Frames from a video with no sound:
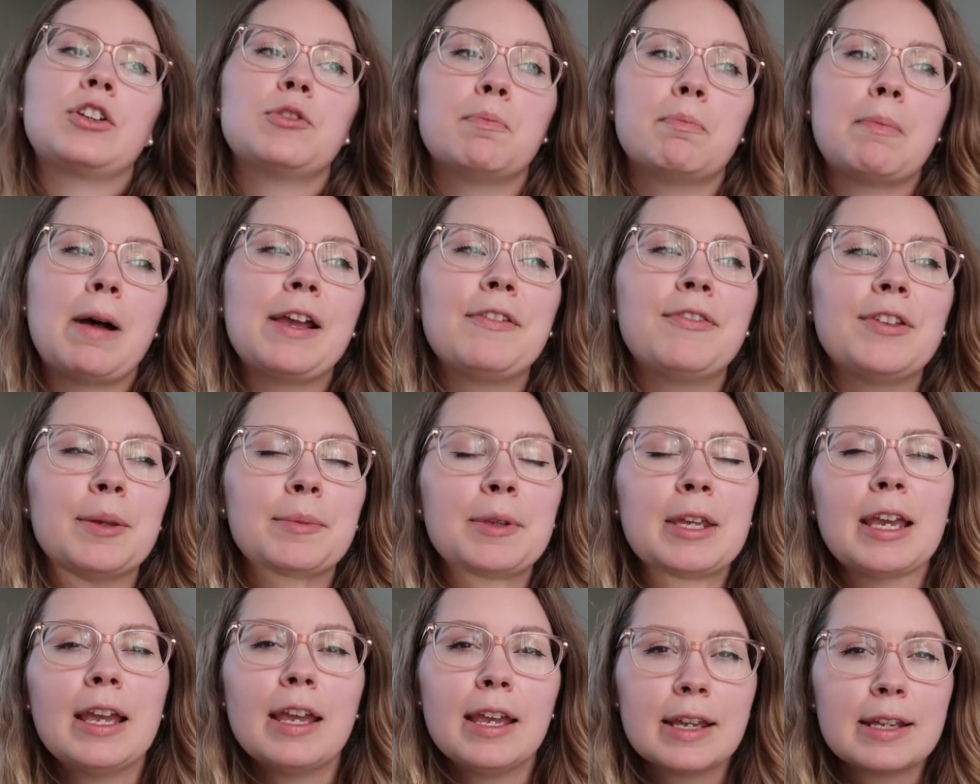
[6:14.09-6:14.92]
my
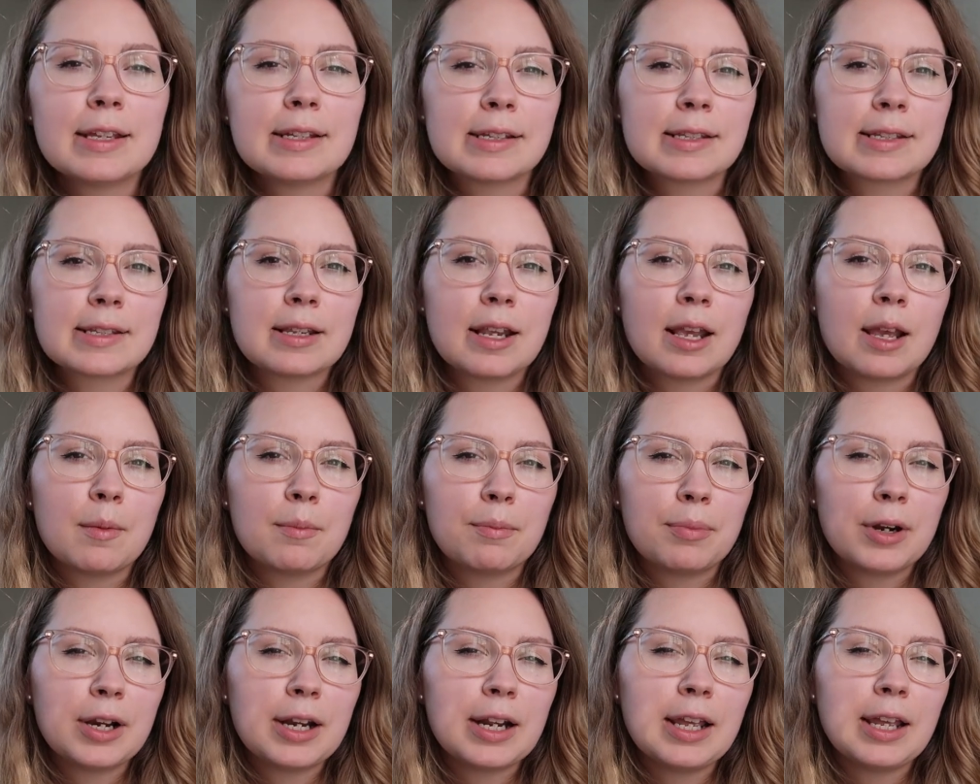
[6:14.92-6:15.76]
family is
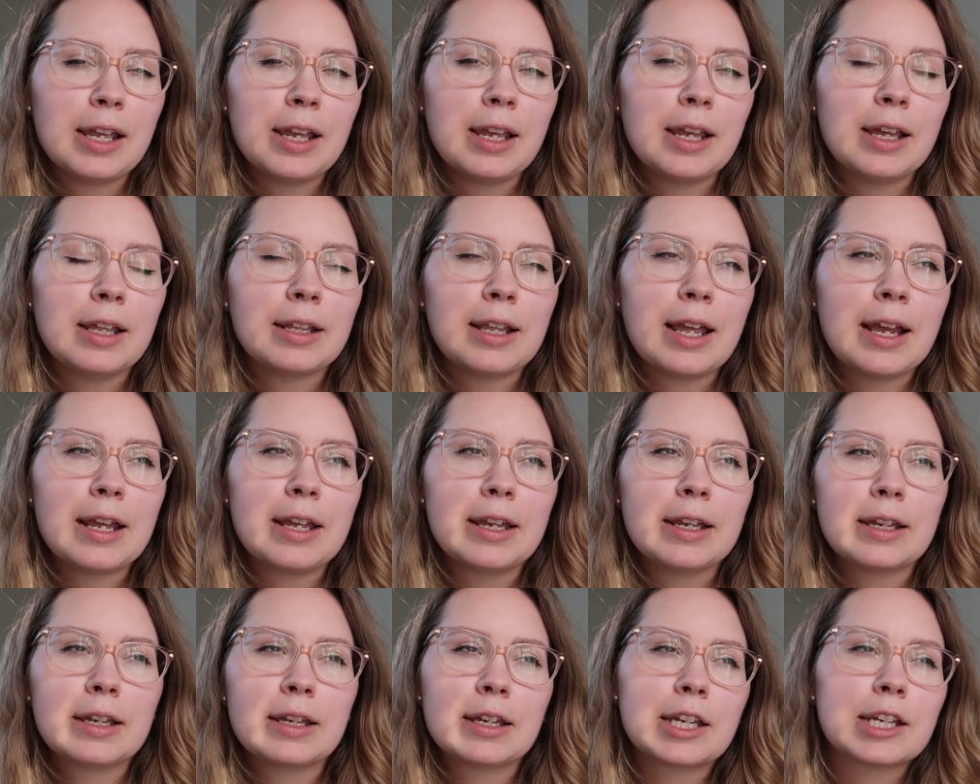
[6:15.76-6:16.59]
pretty
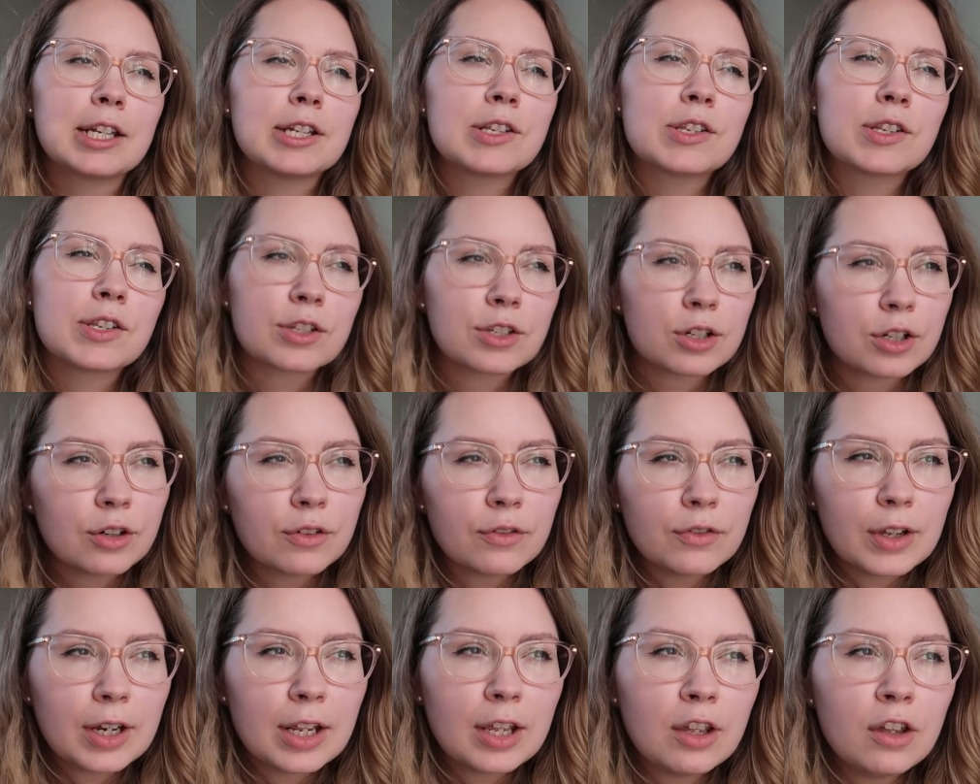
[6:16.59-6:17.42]
like
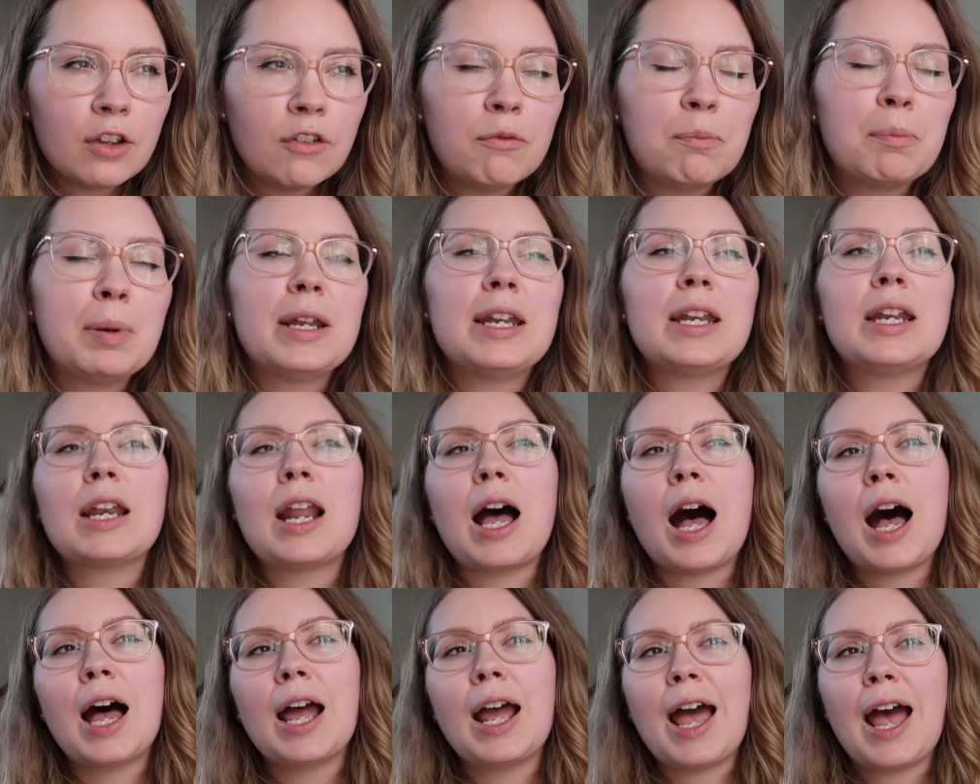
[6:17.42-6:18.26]
conservative, but
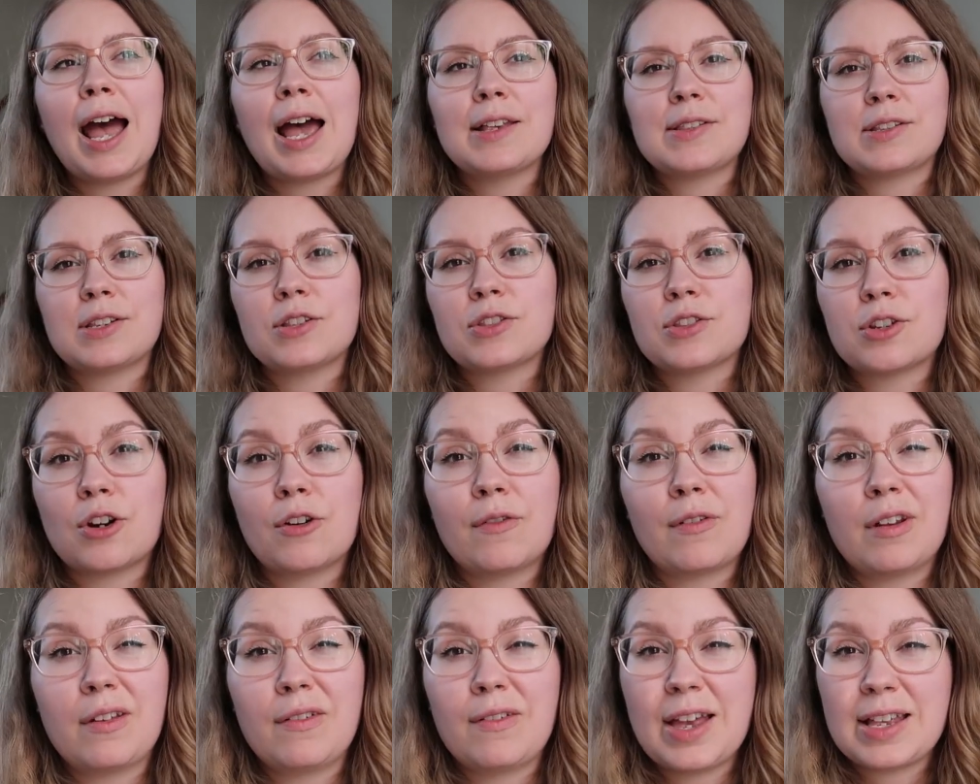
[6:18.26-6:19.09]
not as
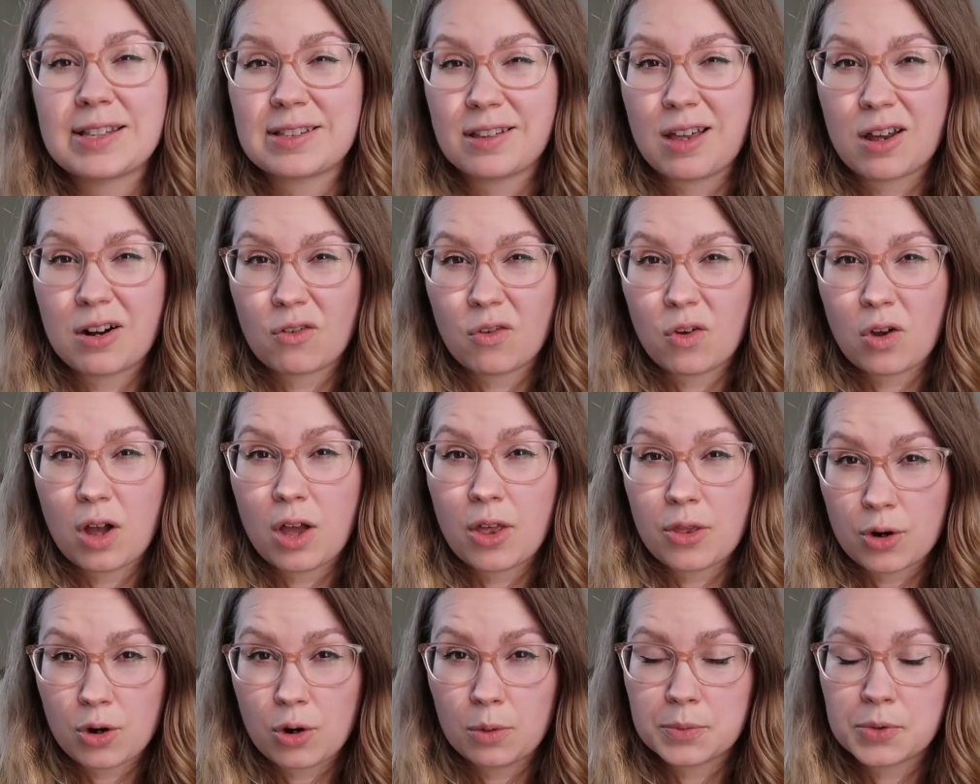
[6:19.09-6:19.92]
conservative as a lot of
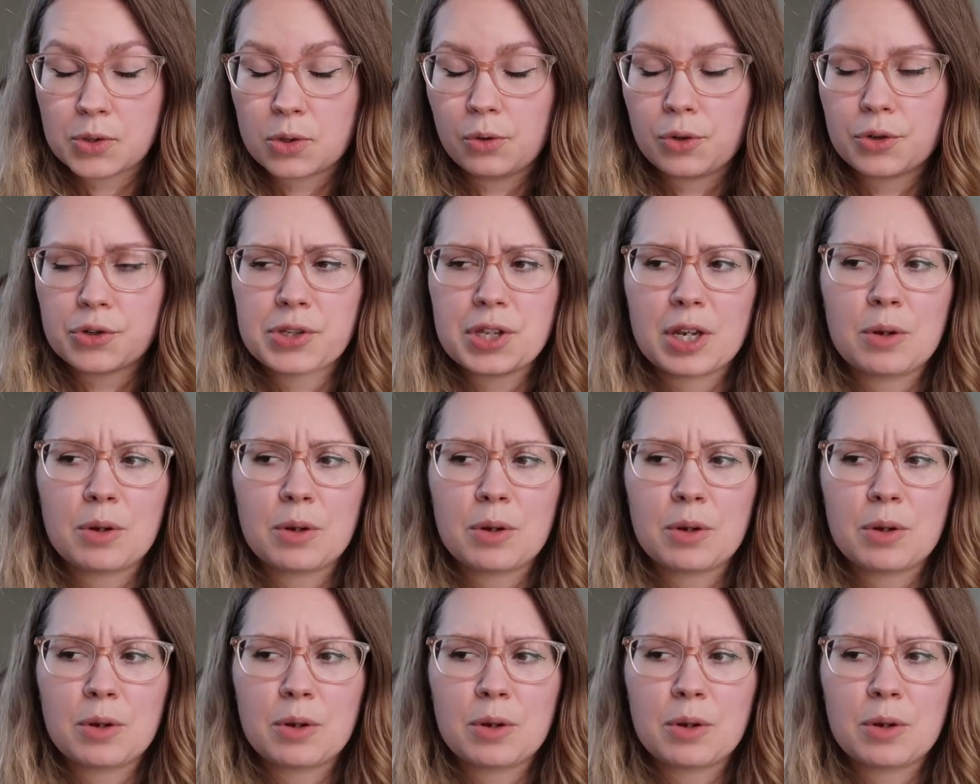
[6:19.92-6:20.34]
other homeschoolers.